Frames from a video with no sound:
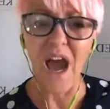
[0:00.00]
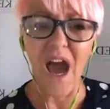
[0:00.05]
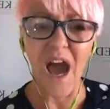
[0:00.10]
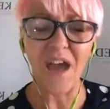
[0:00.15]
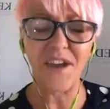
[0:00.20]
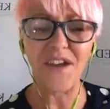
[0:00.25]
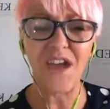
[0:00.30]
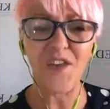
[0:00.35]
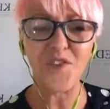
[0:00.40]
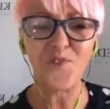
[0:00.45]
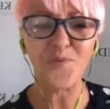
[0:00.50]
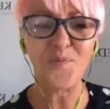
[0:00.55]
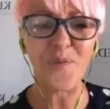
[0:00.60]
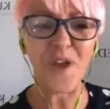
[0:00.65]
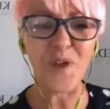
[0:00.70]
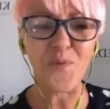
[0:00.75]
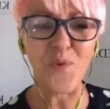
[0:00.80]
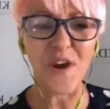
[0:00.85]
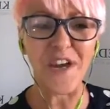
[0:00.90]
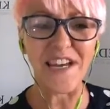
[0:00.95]
Another
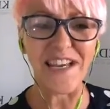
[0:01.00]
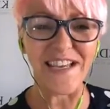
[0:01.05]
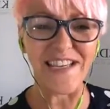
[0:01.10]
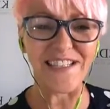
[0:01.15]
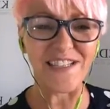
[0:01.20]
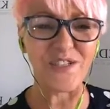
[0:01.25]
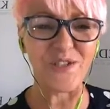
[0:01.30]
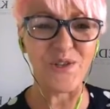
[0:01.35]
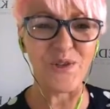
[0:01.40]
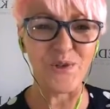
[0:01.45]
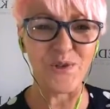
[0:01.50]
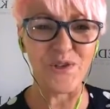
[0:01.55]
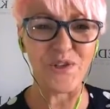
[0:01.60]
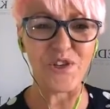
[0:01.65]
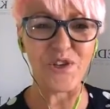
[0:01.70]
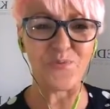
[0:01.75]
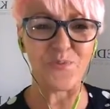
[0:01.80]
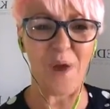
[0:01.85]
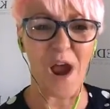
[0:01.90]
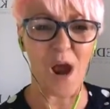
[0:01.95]
big one is use
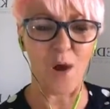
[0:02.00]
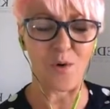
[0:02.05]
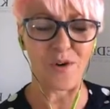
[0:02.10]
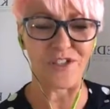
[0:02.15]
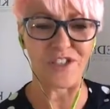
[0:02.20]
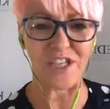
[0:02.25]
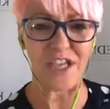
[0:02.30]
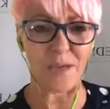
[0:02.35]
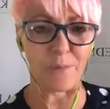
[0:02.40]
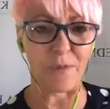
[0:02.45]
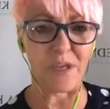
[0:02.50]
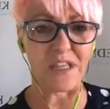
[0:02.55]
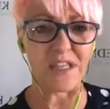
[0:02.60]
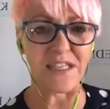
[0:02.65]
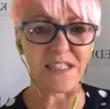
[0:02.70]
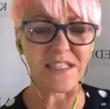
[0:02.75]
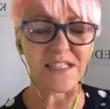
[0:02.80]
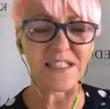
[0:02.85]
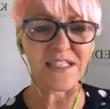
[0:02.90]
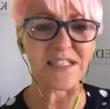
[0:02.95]
your power team. And
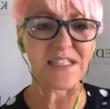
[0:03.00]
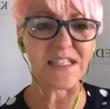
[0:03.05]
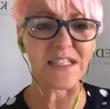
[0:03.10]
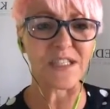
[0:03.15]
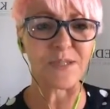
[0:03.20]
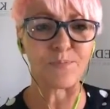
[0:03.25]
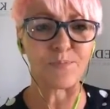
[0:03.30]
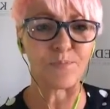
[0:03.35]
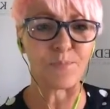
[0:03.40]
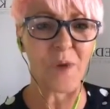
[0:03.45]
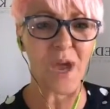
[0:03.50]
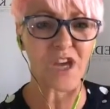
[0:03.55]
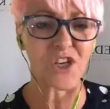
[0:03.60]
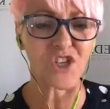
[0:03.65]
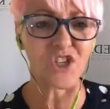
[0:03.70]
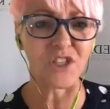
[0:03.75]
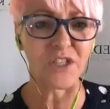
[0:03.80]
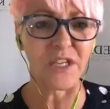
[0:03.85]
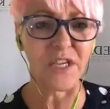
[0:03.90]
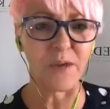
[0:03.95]
this is
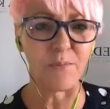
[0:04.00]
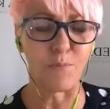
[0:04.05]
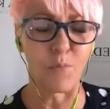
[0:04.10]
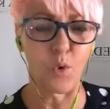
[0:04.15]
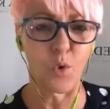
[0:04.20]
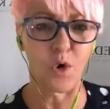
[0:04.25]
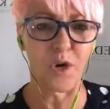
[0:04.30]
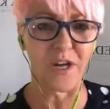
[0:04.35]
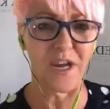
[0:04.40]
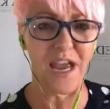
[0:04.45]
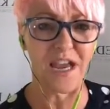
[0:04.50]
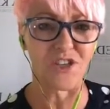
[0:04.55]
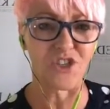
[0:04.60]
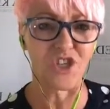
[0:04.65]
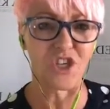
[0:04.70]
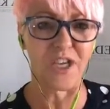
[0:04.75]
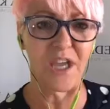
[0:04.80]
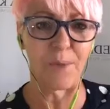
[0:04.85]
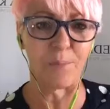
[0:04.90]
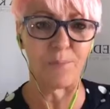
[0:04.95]
especially important as
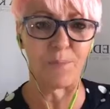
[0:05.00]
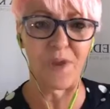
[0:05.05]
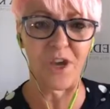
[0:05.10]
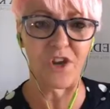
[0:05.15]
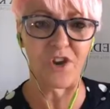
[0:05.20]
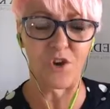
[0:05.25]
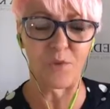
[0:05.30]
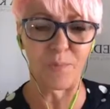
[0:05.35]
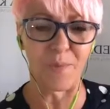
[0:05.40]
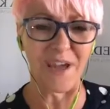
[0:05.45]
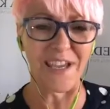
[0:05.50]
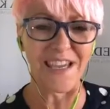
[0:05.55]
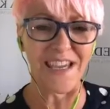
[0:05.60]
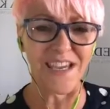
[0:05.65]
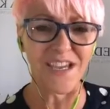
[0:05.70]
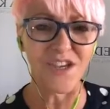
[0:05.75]
you get bigger, but get